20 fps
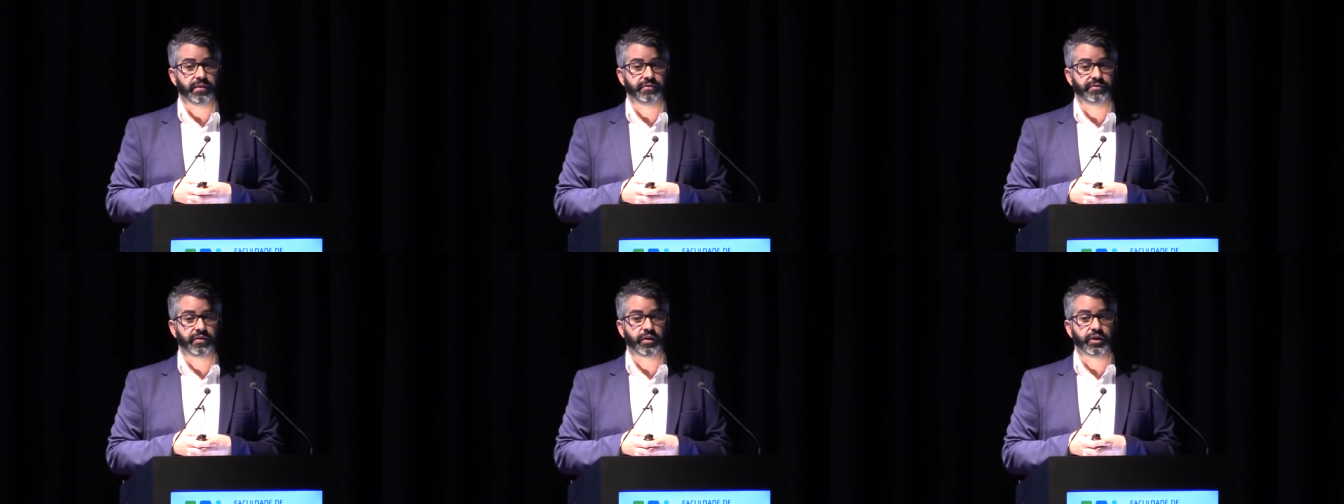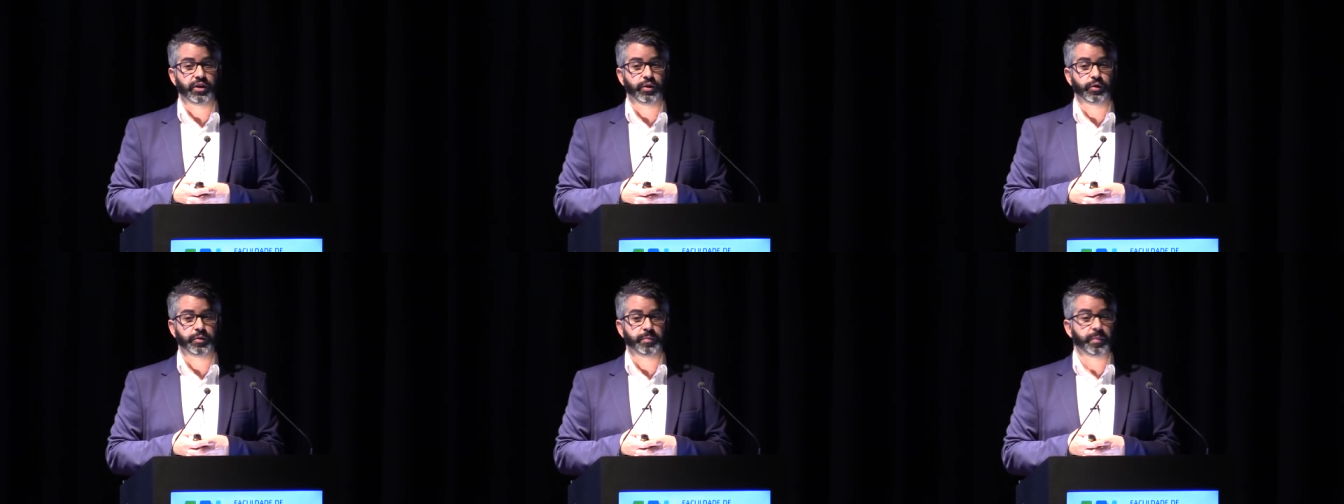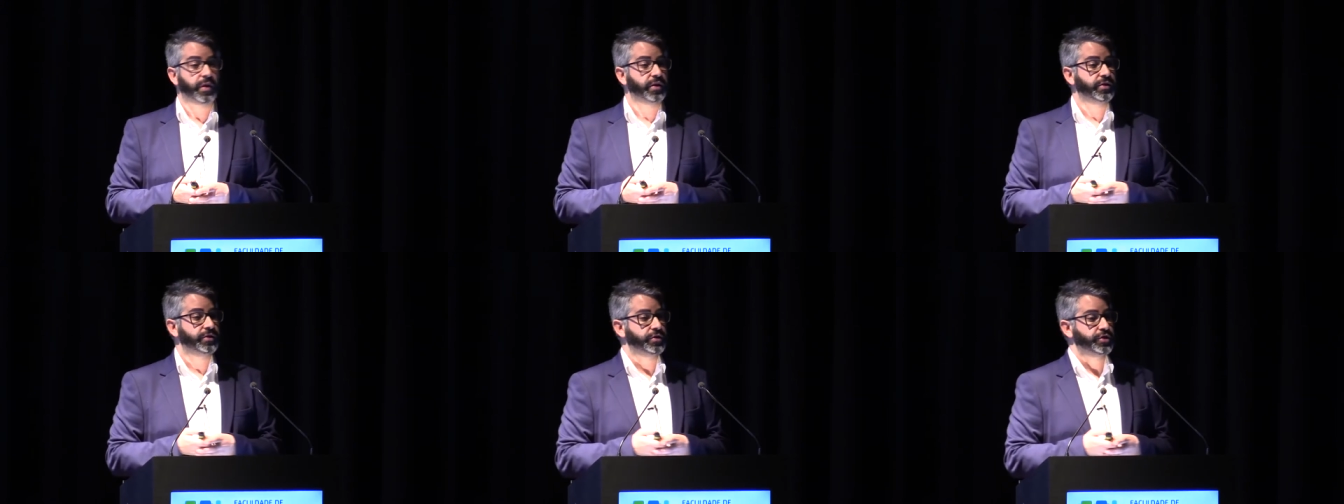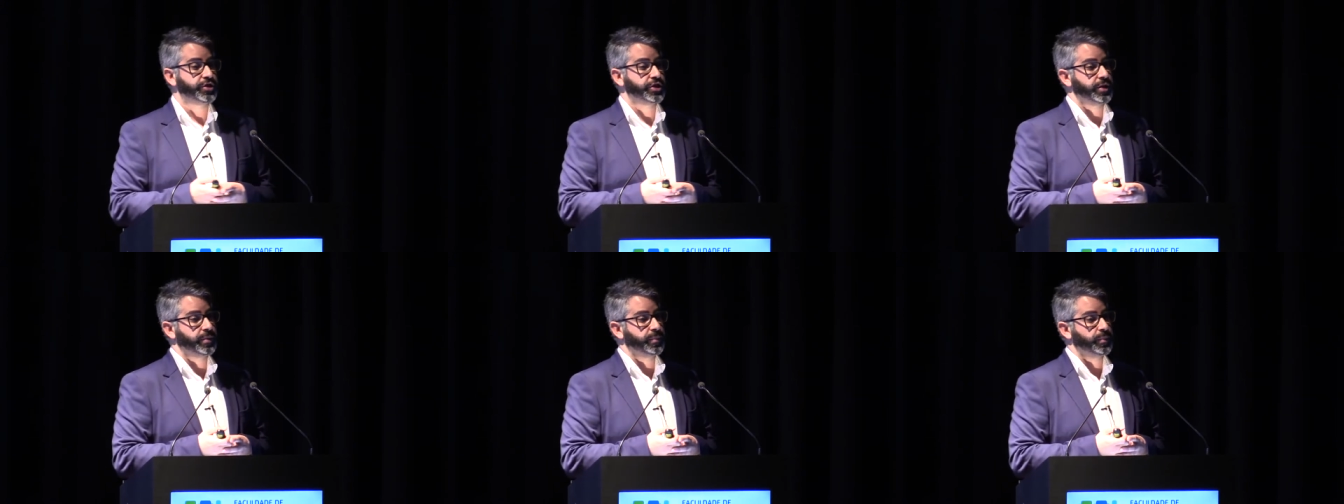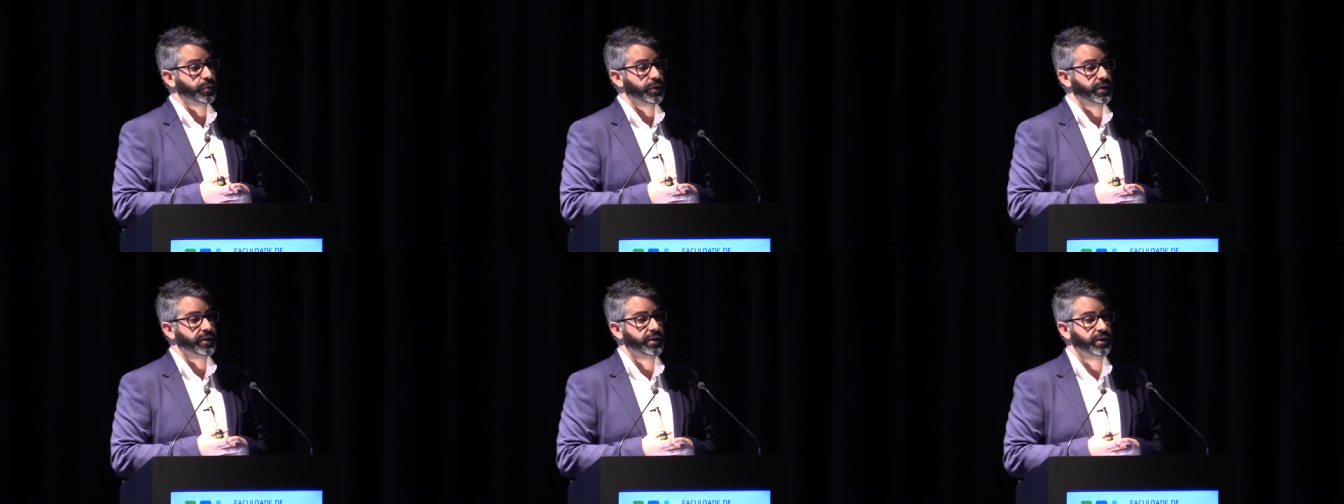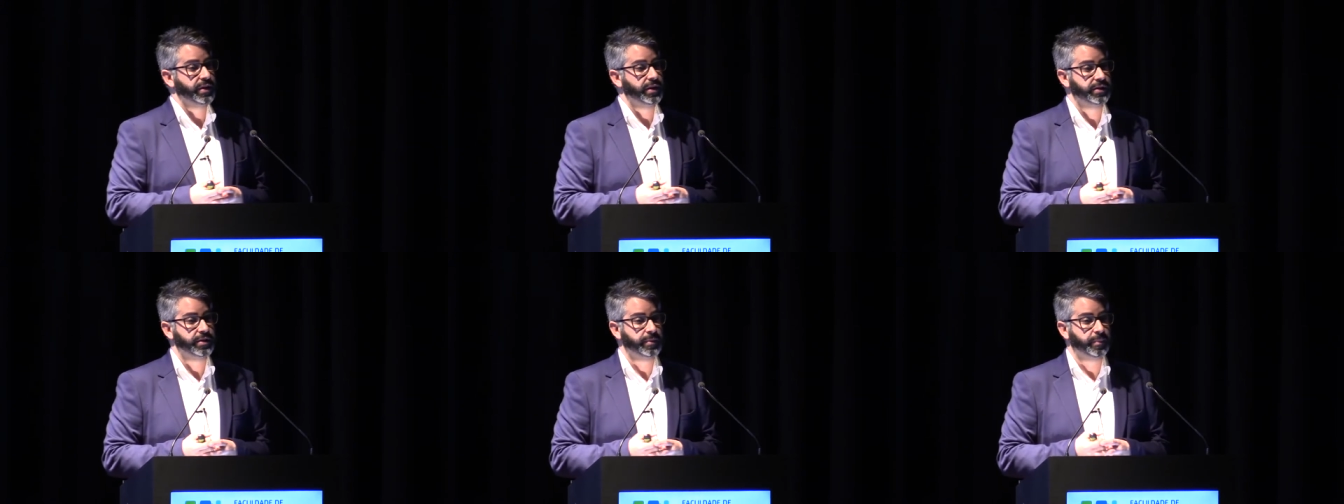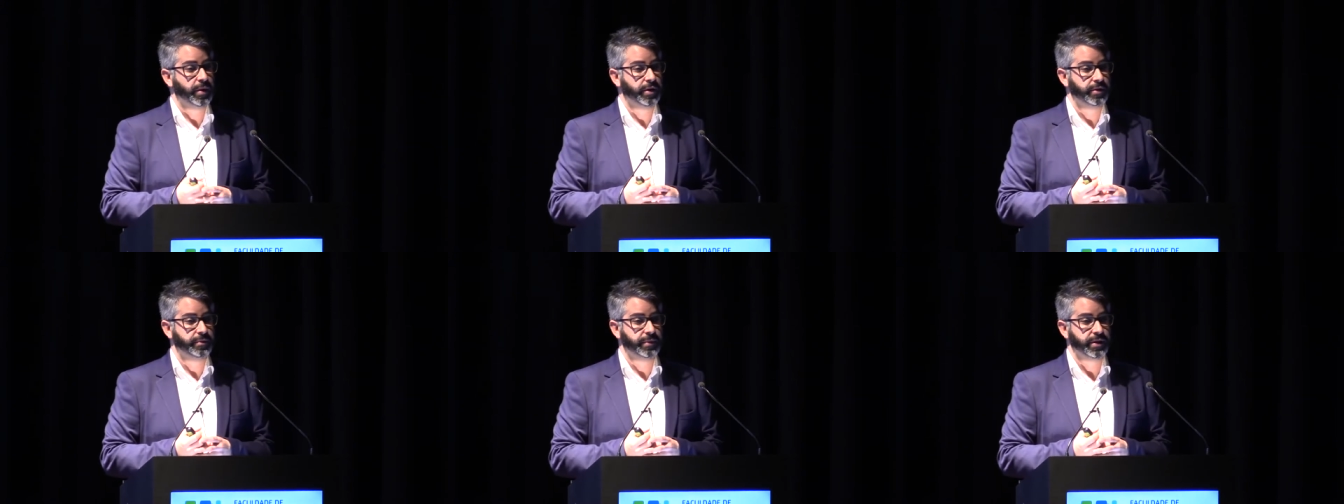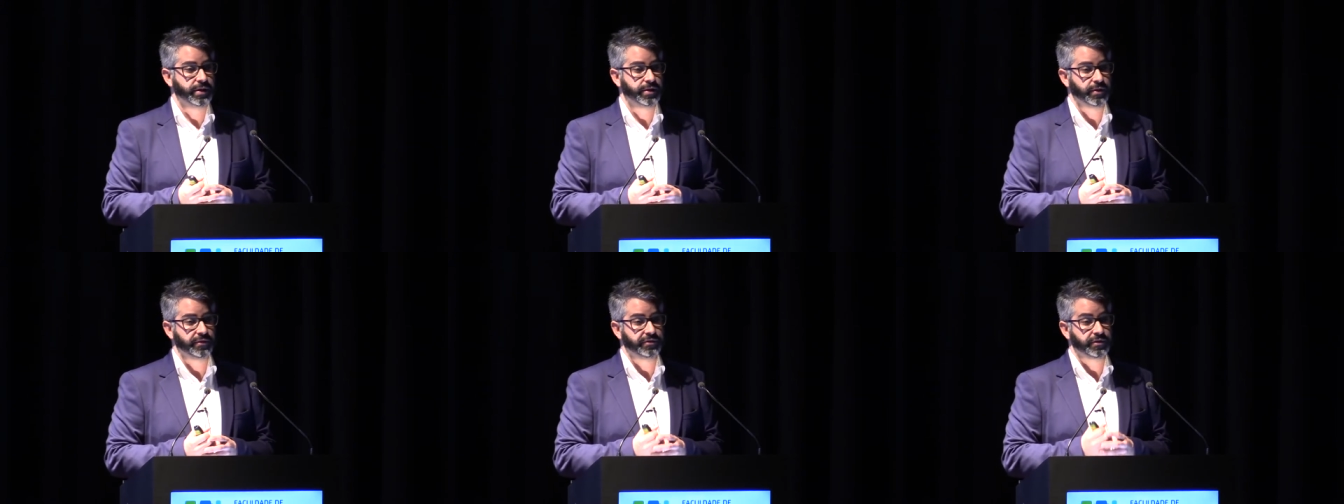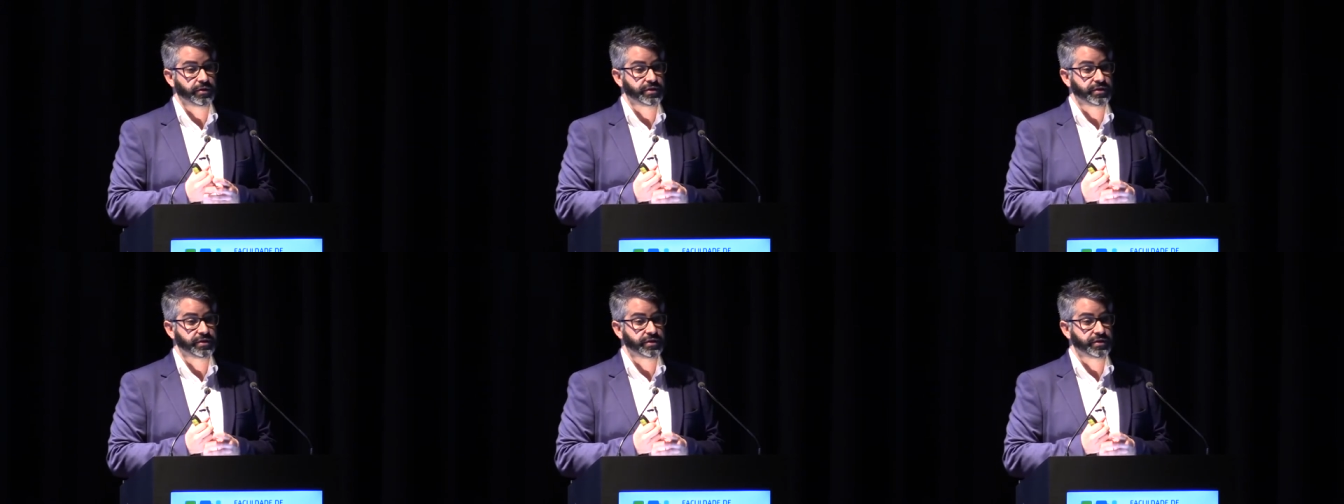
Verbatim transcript: very good partnership with the Department of